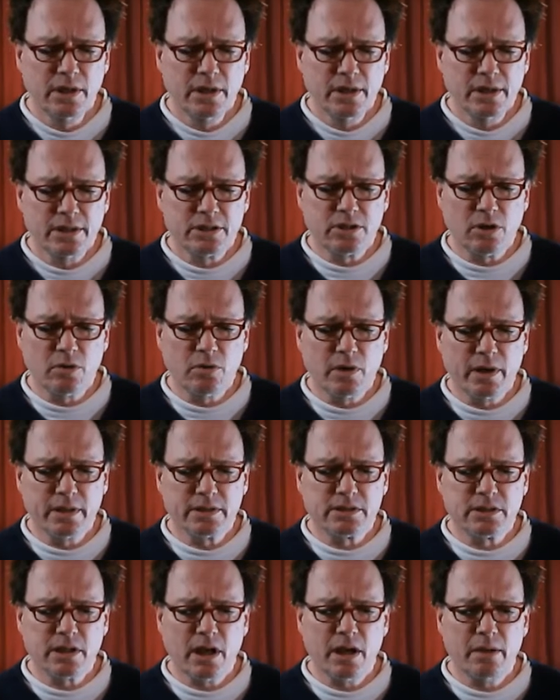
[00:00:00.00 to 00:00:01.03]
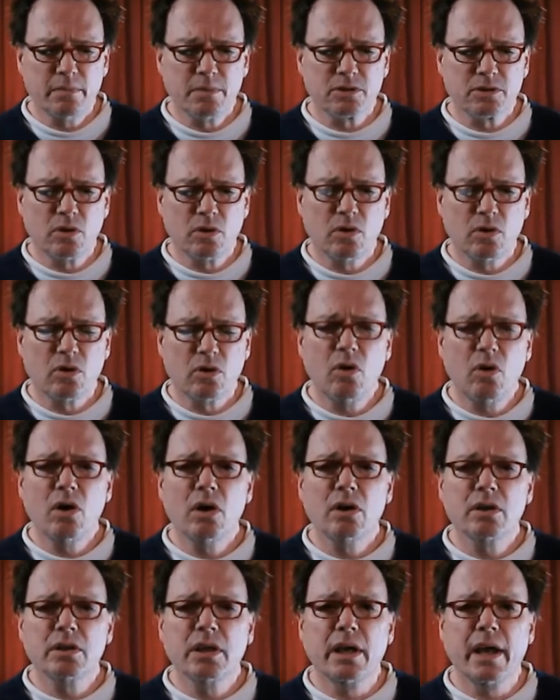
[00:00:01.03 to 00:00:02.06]
So as time has gone
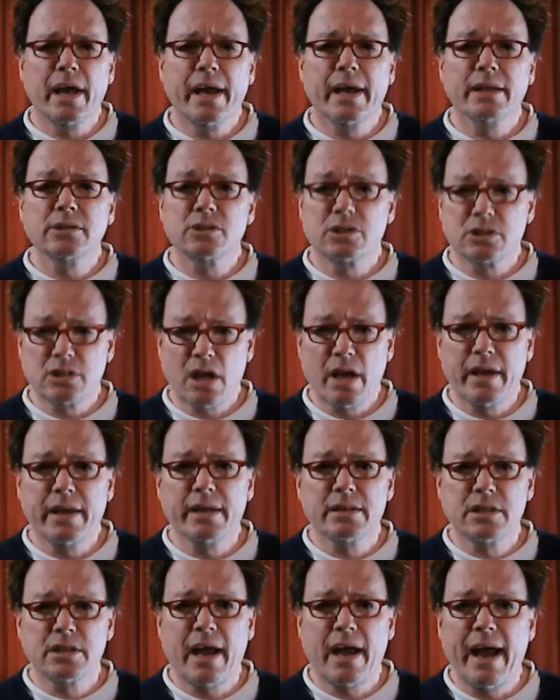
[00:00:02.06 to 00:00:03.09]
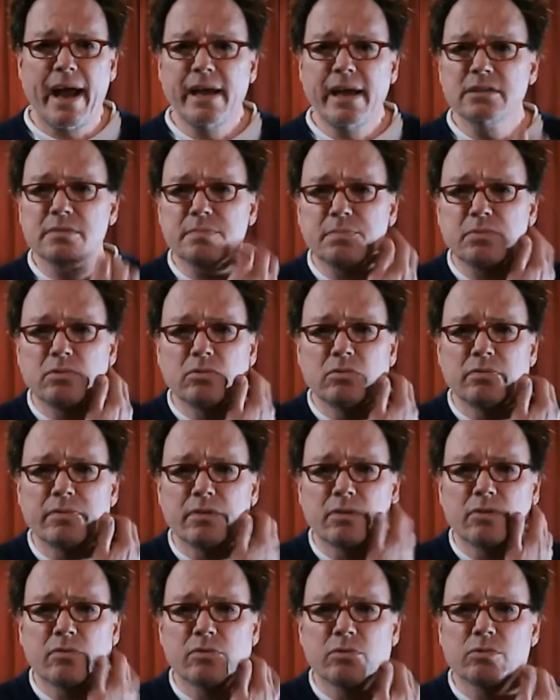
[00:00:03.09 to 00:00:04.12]
on and science has
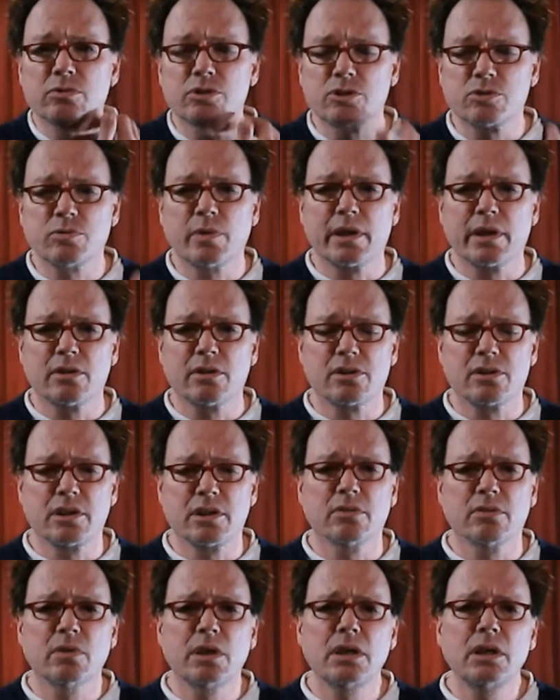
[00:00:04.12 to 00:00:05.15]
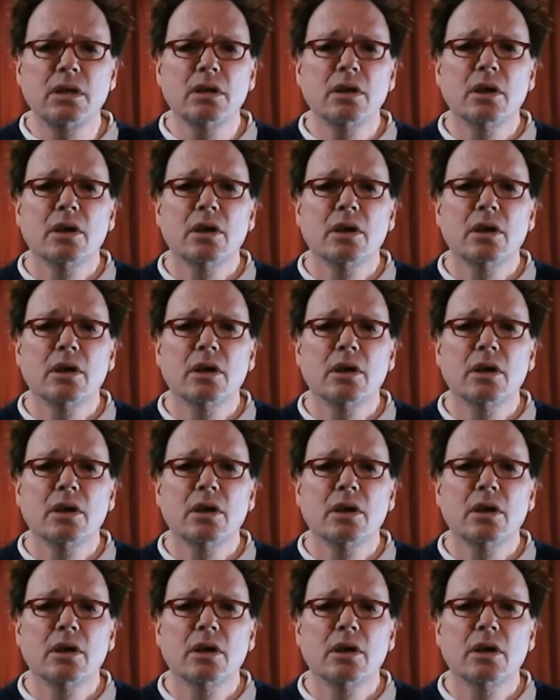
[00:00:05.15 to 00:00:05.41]
proven through string theory